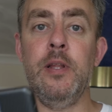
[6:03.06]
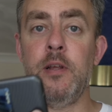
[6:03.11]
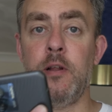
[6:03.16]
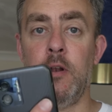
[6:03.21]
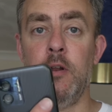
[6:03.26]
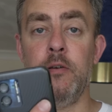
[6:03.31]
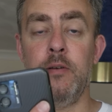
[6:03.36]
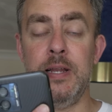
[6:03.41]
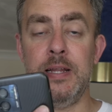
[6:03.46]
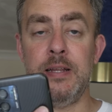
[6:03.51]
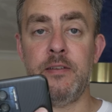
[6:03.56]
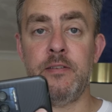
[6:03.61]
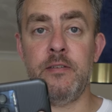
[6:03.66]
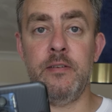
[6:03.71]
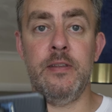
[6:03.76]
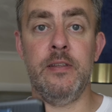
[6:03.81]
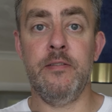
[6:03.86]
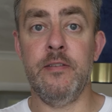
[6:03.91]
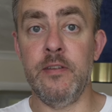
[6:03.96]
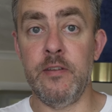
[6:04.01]
include links to
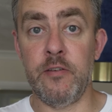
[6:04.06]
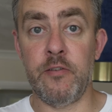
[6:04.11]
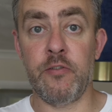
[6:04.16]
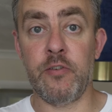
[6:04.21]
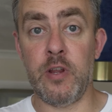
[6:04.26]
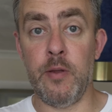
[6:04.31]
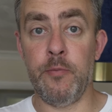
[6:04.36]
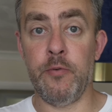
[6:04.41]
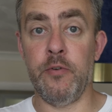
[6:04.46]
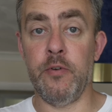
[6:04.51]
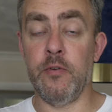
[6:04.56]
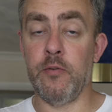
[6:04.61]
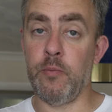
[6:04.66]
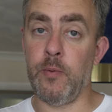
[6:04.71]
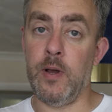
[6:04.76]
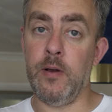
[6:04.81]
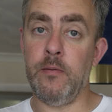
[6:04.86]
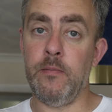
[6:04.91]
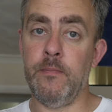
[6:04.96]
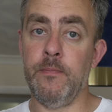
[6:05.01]
this in the description as
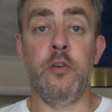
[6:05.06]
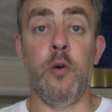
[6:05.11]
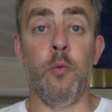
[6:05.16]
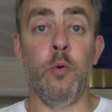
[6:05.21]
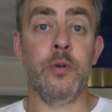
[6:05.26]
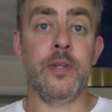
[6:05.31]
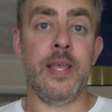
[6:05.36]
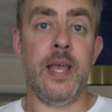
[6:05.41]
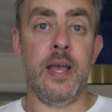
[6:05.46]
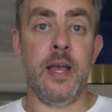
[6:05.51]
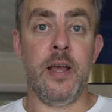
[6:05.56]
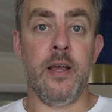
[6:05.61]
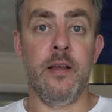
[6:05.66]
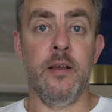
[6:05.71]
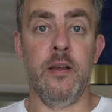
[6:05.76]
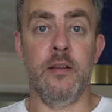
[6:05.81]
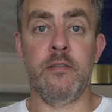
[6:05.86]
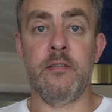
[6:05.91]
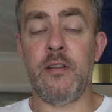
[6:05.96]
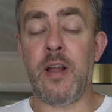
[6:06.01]
well. So we'll get a
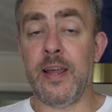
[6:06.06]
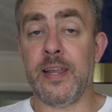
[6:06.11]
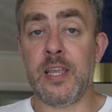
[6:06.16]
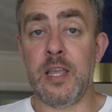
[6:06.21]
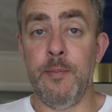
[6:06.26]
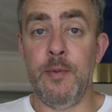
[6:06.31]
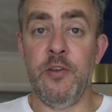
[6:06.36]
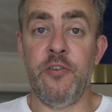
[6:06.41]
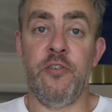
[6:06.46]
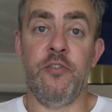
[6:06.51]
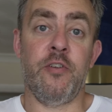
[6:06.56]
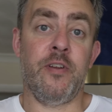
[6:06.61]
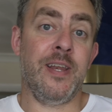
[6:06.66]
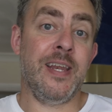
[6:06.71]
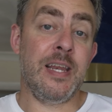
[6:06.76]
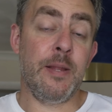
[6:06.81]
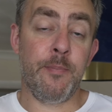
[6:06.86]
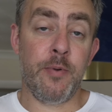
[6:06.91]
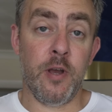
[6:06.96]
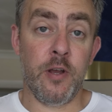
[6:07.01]
slight commission on
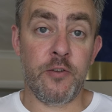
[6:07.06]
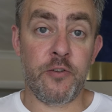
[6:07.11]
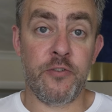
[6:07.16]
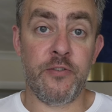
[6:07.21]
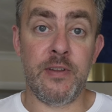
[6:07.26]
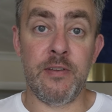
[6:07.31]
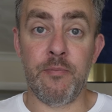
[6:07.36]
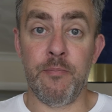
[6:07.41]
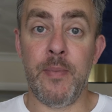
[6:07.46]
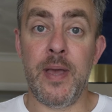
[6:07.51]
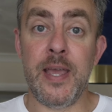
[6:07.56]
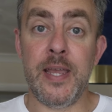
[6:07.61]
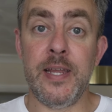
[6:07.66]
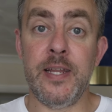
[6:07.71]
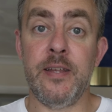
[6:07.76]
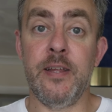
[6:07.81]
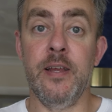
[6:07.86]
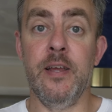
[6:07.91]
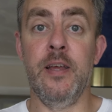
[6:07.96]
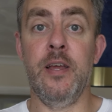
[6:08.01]
any purchases
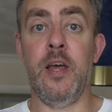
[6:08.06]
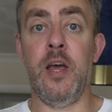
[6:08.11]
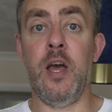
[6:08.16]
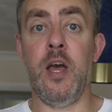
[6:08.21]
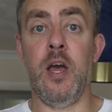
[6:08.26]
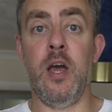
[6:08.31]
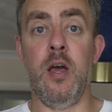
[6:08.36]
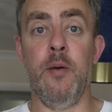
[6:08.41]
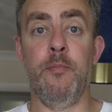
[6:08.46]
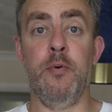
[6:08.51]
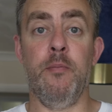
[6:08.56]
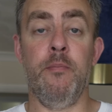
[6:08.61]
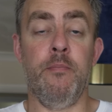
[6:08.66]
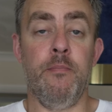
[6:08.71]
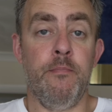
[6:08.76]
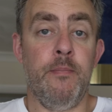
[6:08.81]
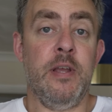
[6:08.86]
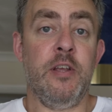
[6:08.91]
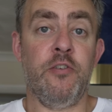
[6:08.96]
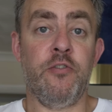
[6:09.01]
made,
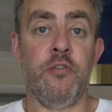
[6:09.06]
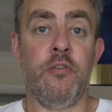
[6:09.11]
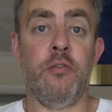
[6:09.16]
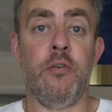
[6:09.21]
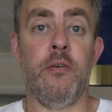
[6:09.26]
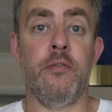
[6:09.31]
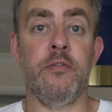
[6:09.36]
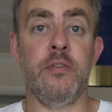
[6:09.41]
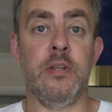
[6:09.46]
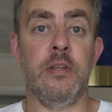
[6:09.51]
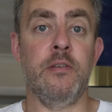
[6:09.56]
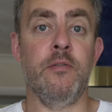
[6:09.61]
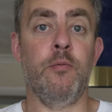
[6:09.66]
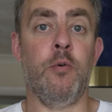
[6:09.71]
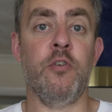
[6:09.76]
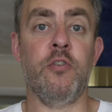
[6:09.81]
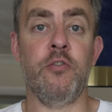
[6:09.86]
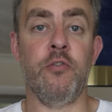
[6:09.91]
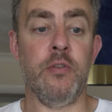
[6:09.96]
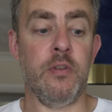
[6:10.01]
but make sure obviously you've
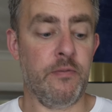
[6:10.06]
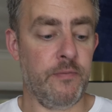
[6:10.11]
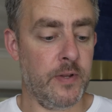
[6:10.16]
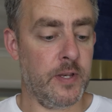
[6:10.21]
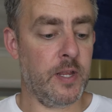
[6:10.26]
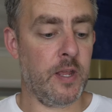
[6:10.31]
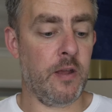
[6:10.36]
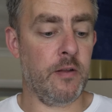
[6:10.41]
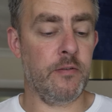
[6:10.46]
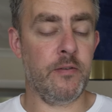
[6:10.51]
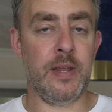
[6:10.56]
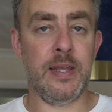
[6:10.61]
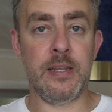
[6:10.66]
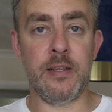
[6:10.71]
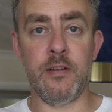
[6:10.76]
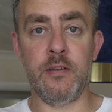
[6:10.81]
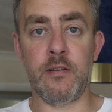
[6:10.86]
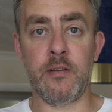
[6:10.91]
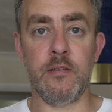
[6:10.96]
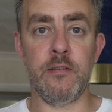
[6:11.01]
watched all this video and
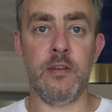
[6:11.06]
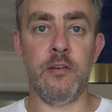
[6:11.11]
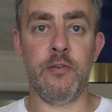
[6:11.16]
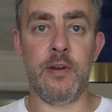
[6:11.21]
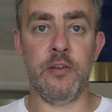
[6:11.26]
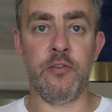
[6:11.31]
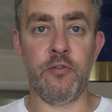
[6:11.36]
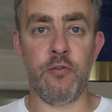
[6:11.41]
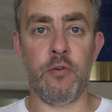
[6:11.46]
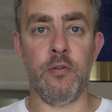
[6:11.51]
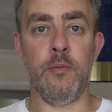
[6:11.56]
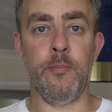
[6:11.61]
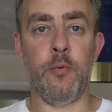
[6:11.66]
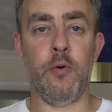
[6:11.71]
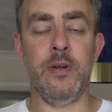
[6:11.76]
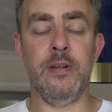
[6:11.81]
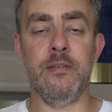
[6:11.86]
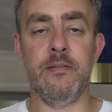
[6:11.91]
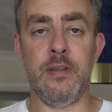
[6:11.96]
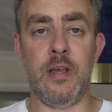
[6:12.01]
take into consideration all the
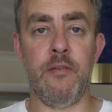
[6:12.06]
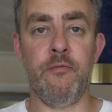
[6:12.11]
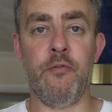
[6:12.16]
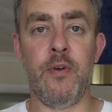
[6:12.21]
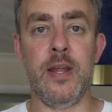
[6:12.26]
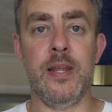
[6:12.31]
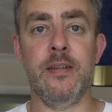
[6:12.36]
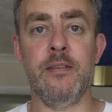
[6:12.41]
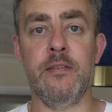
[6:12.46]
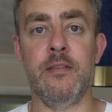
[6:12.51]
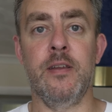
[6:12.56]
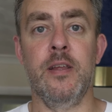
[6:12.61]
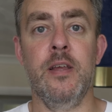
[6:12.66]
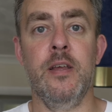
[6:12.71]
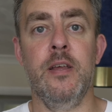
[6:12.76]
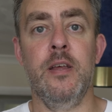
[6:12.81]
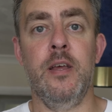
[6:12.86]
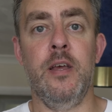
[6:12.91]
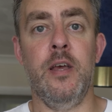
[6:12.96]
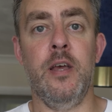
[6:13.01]
points that I've raised
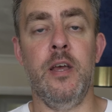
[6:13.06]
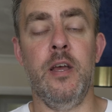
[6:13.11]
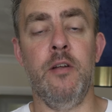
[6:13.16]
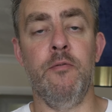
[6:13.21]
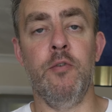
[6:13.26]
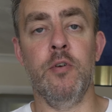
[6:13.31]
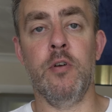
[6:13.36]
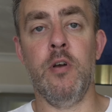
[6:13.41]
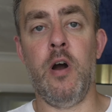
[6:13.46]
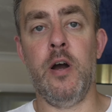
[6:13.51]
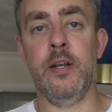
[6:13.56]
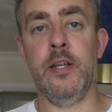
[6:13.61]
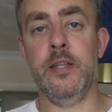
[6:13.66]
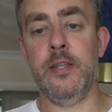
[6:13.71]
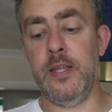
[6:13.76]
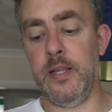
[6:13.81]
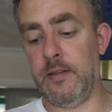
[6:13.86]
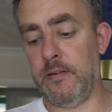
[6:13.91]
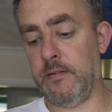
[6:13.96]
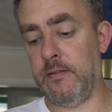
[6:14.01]

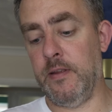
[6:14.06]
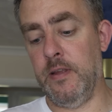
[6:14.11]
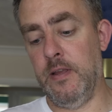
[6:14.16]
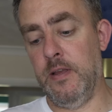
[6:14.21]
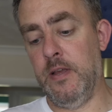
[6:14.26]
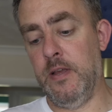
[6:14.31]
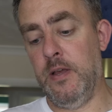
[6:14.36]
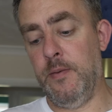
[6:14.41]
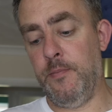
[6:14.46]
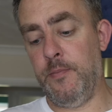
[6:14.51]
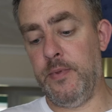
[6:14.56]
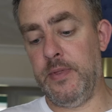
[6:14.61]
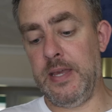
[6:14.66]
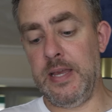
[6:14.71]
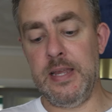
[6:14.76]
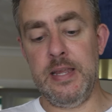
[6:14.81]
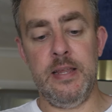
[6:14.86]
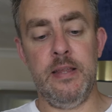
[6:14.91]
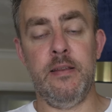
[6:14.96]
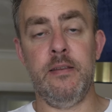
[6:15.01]
regarding this. But
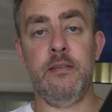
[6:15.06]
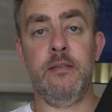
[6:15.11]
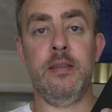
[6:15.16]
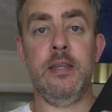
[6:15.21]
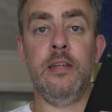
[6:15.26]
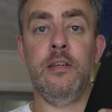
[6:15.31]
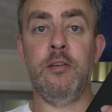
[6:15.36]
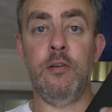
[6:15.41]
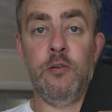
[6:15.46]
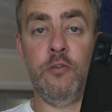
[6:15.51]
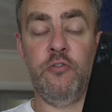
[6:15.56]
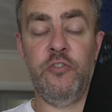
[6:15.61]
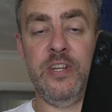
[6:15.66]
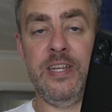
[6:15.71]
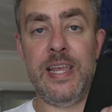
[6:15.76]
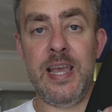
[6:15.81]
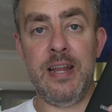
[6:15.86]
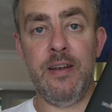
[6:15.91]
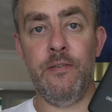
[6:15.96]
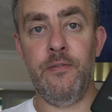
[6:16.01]
that is the
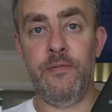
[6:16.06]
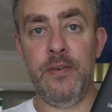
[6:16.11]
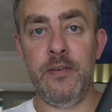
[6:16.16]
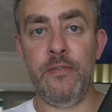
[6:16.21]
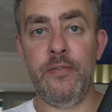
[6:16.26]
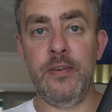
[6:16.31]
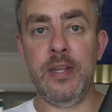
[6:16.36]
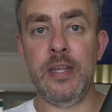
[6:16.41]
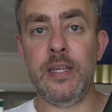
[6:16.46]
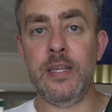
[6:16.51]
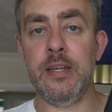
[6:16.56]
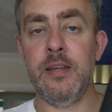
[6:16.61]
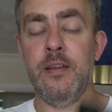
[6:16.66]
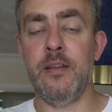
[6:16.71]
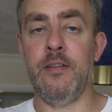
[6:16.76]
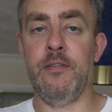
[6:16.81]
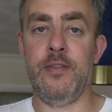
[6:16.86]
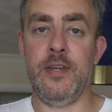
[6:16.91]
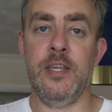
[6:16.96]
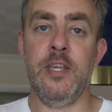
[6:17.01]
Doogee N50.
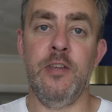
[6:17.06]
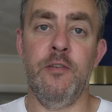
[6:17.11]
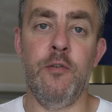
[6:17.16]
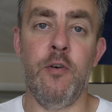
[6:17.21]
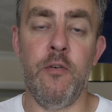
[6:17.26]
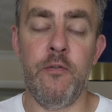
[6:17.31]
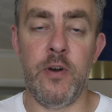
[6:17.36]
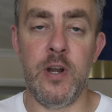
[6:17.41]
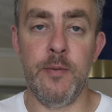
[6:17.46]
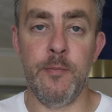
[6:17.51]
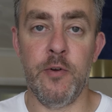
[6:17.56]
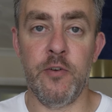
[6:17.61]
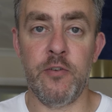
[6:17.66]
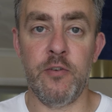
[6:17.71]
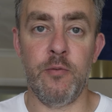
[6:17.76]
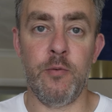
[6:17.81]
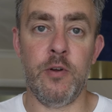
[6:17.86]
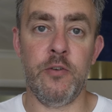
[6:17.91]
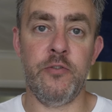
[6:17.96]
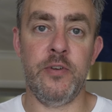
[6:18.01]
Thank you all very much
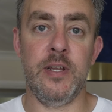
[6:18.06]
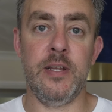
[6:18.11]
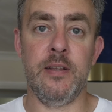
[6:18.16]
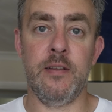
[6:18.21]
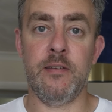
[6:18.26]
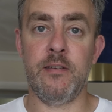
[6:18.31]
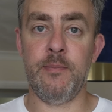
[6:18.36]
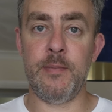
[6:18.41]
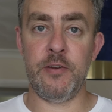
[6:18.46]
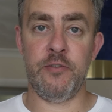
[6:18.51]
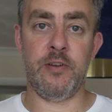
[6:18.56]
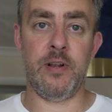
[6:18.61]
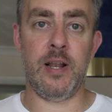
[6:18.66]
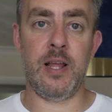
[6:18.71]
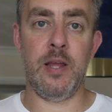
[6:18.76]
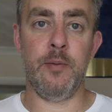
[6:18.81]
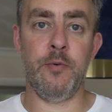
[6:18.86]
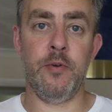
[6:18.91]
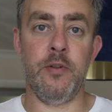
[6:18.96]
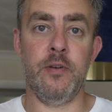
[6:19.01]
for watching. Smash that
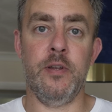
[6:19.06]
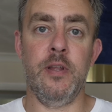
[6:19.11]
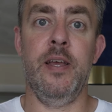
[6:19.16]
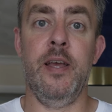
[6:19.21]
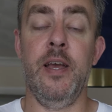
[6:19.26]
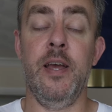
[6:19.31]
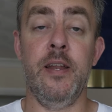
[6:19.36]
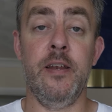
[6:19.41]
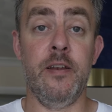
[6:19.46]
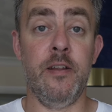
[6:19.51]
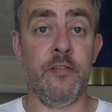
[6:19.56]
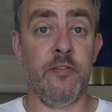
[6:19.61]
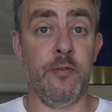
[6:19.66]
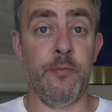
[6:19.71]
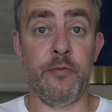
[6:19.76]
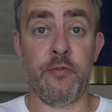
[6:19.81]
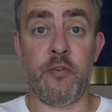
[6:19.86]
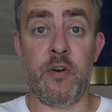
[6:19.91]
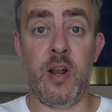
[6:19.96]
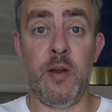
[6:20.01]
like button and
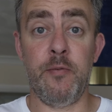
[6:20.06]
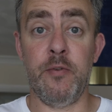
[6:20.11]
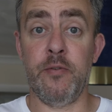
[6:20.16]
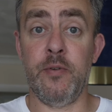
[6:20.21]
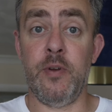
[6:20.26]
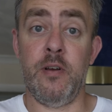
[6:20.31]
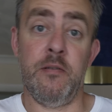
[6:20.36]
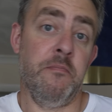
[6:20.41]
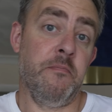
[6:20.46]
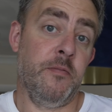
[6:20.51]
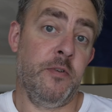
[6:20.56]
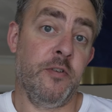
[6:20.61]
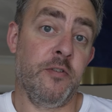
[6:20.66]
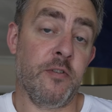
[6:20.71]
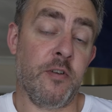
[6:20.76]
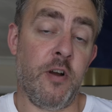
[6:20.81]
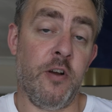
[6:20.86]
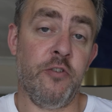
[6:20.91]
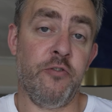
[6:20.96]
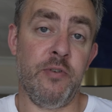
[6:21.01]
subscribe as well. It
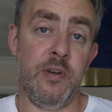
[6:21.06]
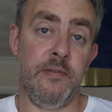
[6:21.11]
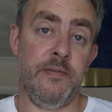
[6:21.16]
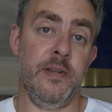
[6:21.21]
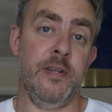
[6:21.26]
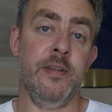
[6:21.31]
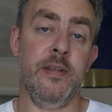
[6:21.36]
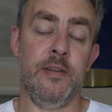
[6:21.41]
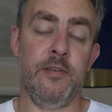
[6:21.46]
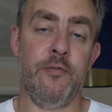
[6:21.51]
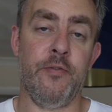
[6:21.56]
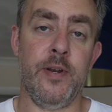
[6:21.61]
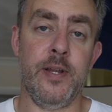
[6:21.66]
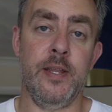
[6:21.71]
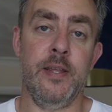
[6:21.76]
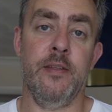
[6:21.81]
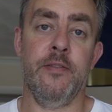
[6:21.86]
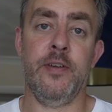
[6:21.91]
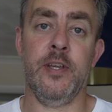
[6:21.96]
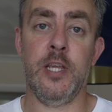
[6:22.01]
doesn't cost you anything, it's free.
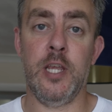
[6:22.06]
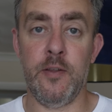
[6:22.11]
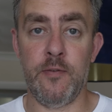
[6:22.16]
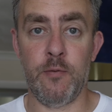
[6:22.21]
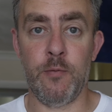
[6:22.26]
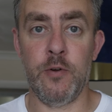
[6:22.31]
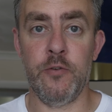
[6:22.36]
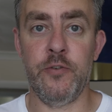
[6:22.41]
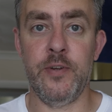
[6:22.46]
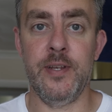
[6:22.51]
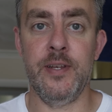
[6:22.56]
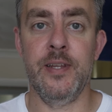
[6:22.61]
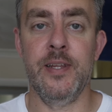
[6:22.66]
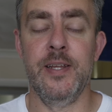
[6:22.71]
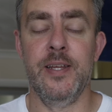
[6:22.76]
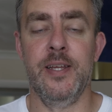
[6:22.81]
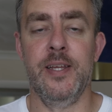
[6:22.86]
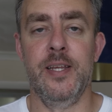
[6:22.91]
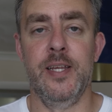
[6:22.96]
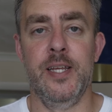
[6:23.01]
Thank you for watching, and
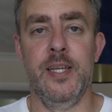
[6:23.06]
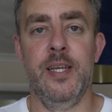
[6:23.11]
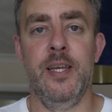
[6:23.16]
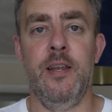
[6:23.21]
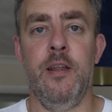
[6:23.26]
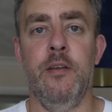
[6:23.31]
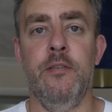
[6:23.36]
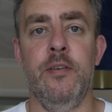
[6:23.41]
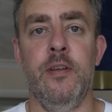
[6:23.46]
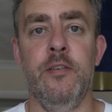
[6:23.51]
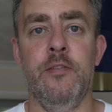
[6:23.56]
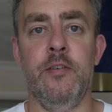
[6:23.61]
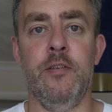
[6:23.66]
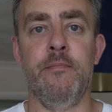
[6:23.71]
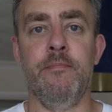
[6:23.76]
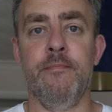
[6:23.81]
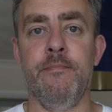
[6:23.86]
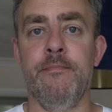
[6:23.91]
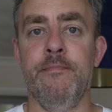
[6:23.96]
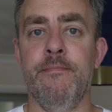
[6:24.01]
I'll see you soon.